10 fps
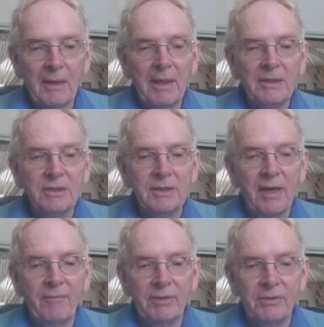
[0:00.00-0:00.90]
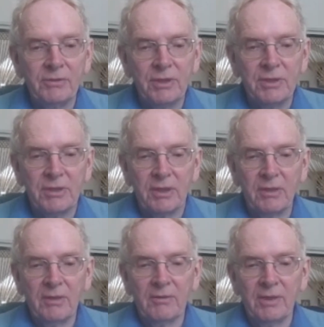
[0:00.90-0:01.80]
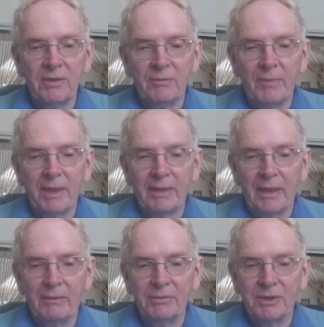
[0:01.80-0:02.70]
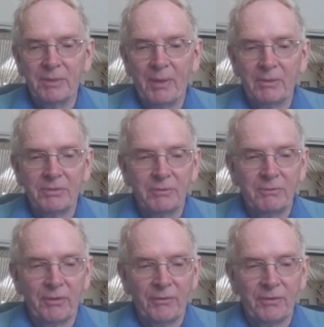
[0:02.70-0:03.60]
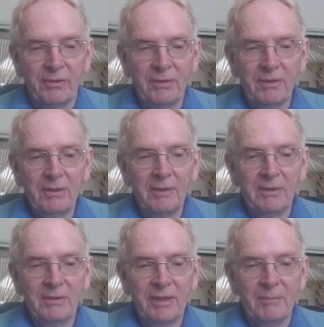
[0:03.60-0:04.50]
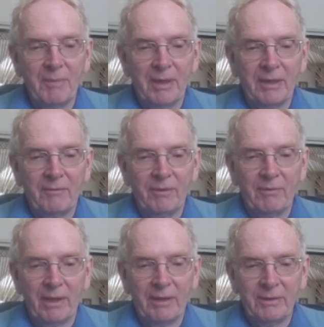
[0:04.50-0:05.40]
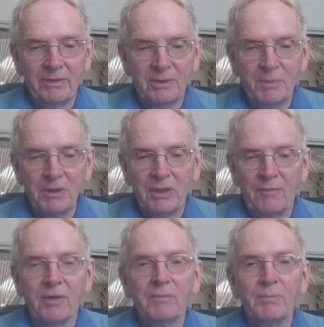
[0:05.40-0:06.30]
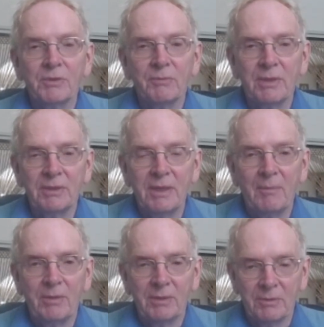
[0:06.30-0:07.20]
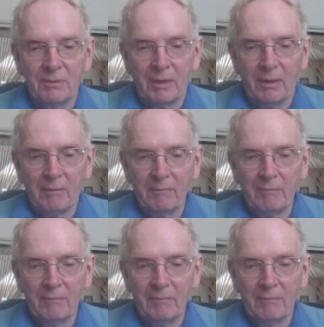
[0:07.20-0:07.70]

Ask Kevin and Tracy. They don't mind lounging about doing nothing, and Dick might give you a hand, especially if he can persuade Debbie as well."